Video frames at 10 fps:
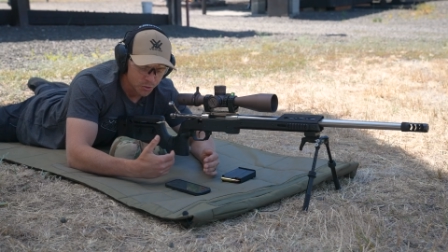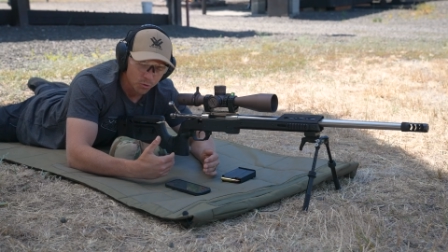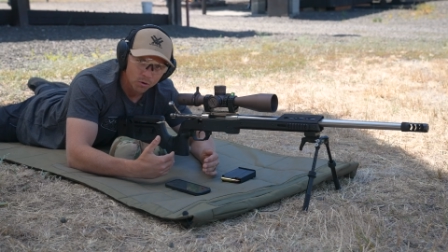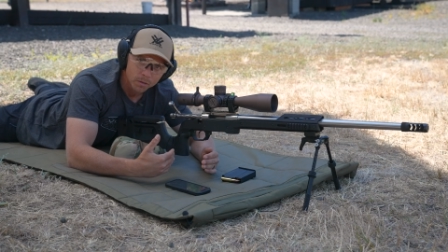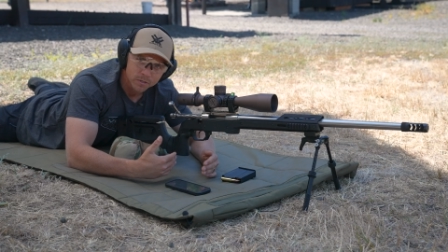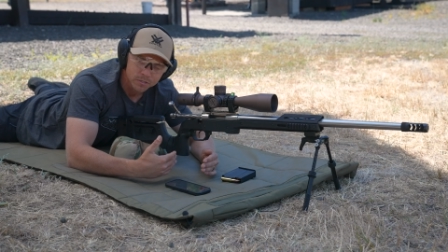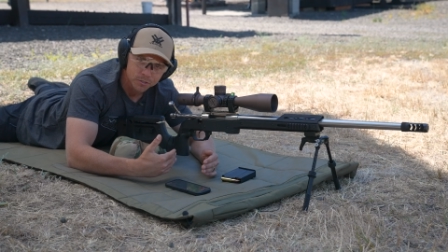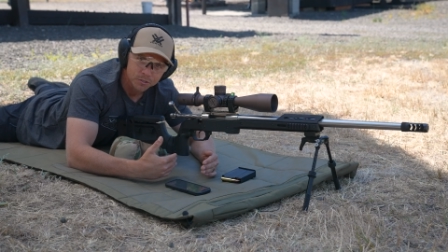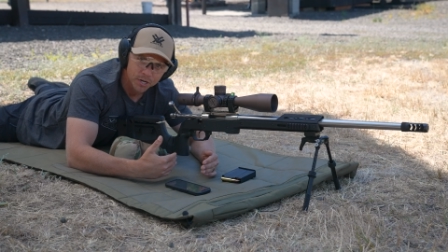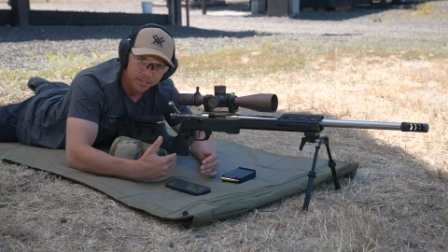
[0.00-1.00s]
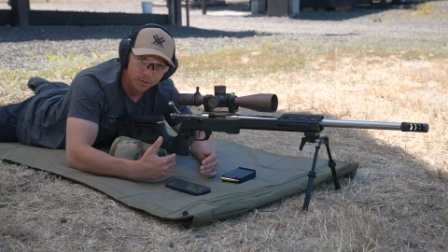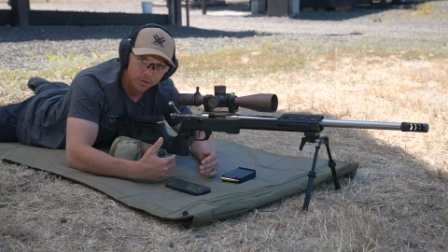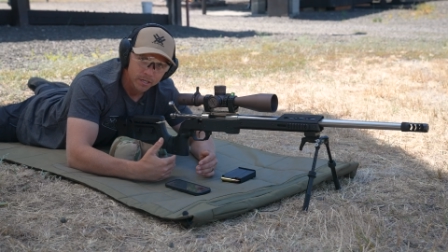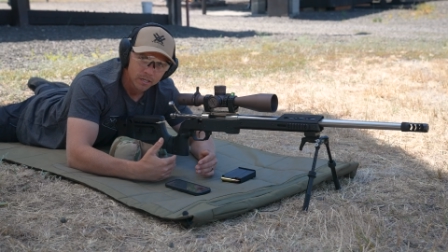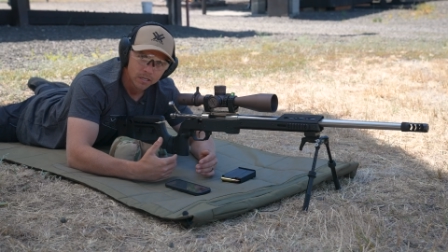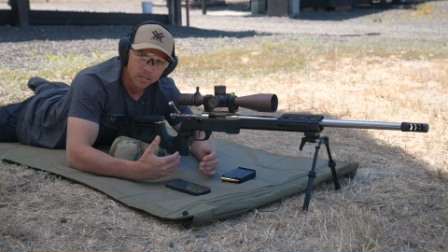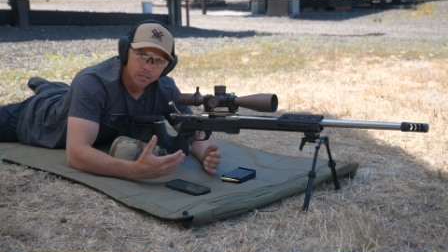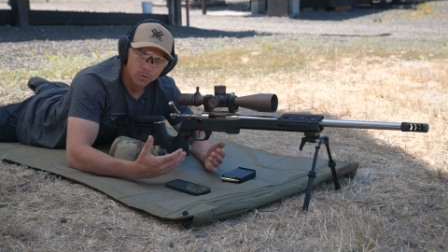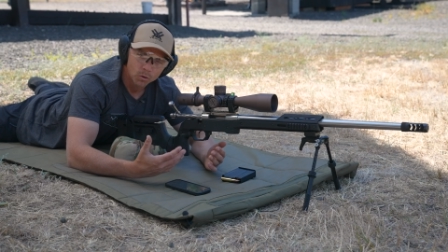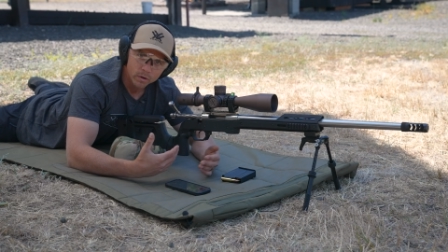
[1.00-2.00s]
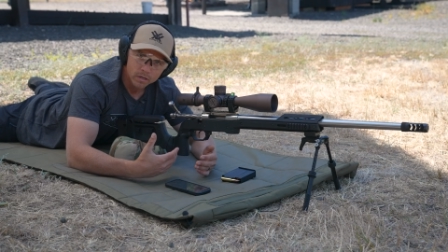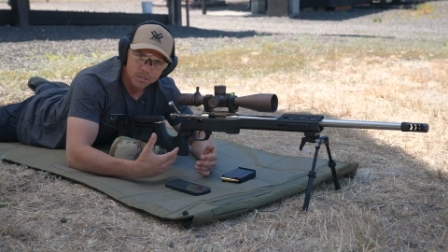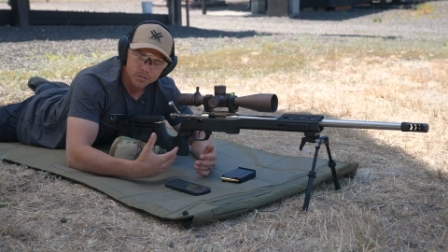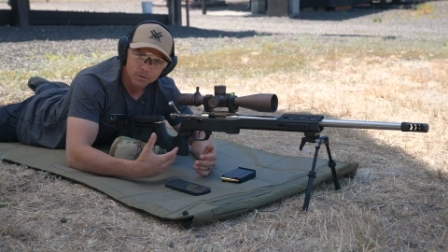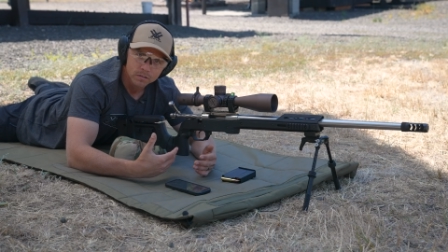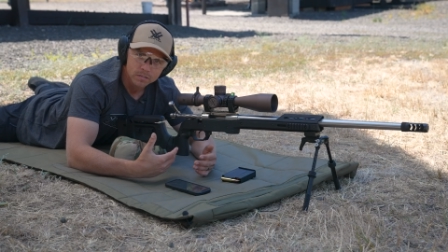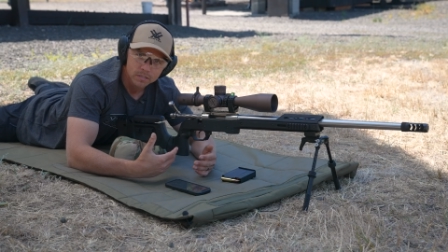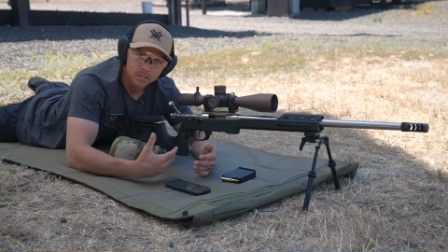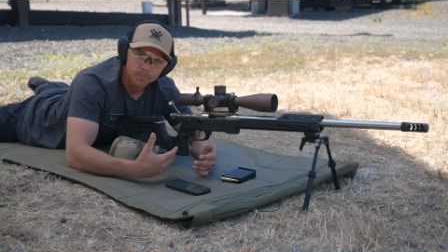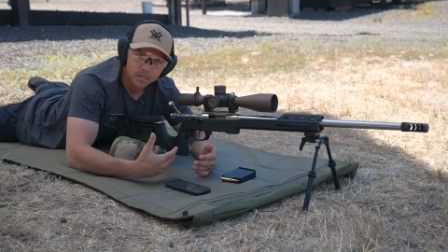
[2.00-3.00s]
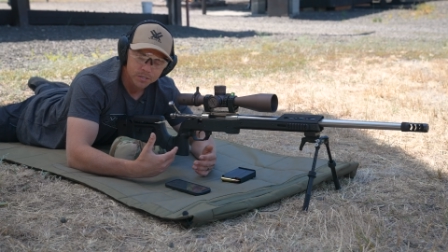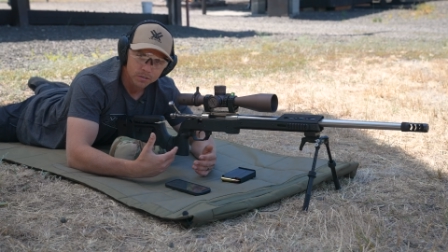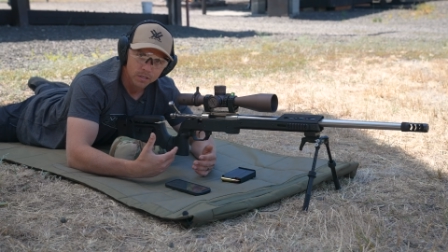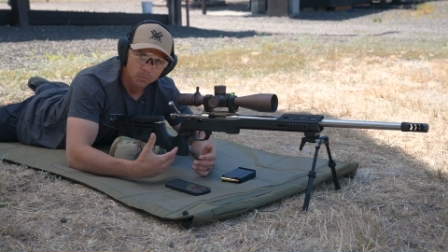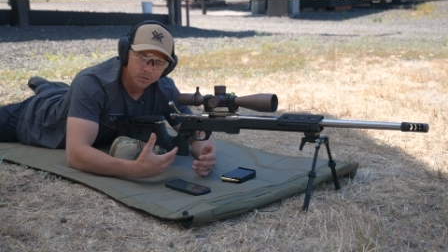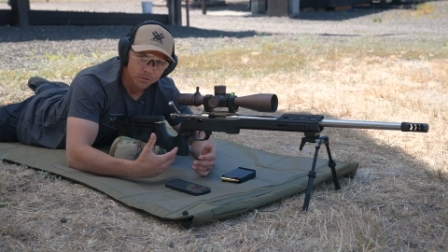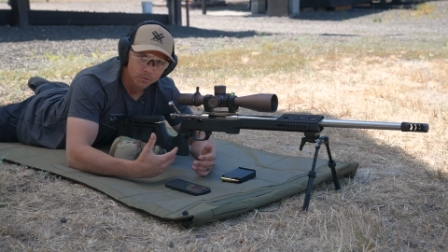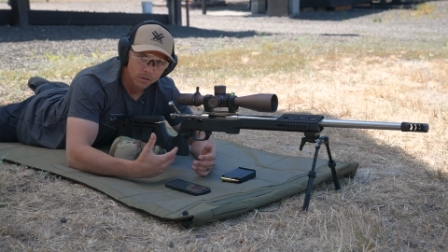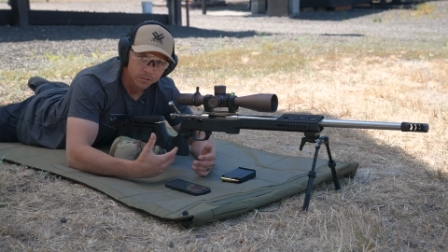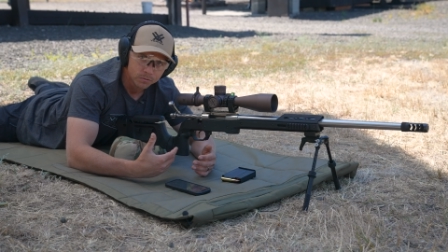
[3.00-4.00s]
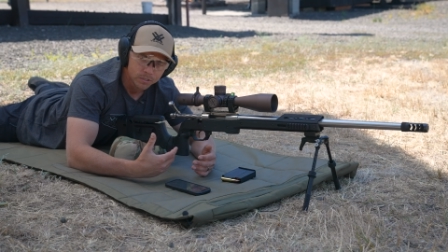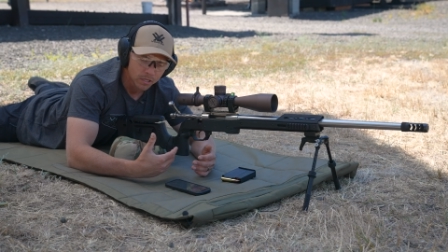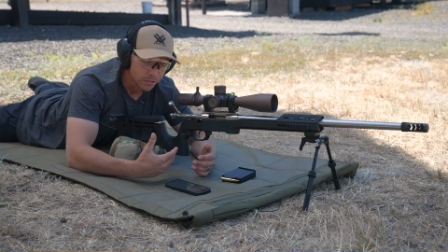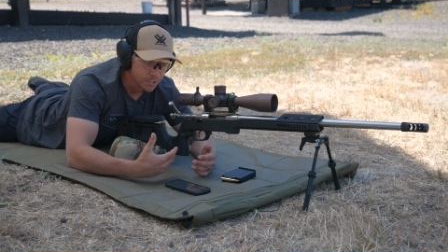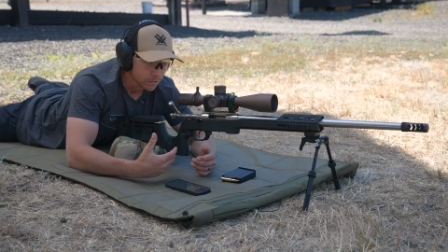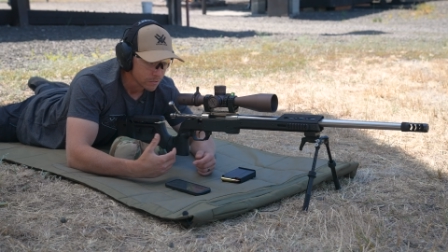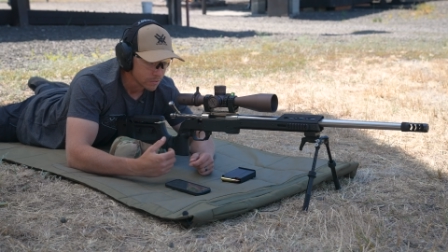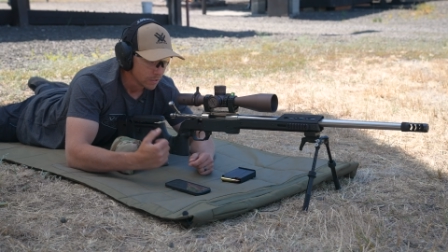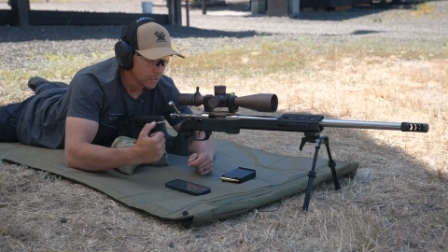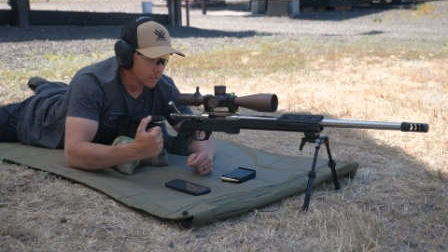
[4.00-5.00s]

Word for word: true up this trajectory, but we as shooters need to make sure that we're doing our due diligence.